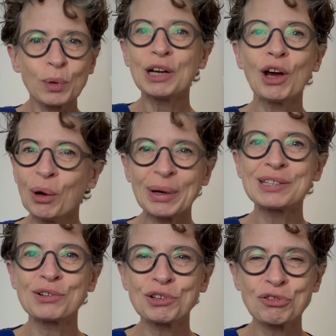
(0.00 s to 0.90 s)
we know
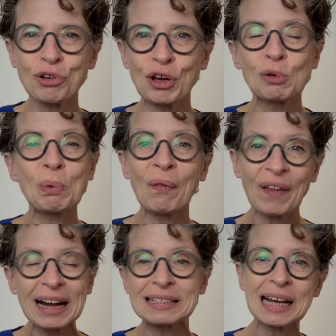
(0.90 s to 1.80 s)
isn't true, but
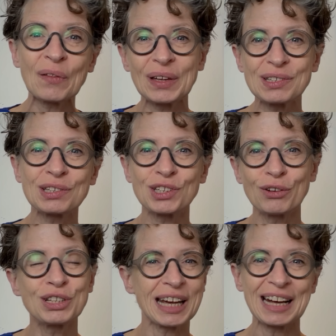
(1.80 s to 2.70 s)
that's how these
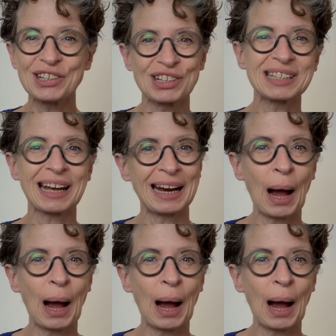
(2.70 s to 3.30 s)
associations can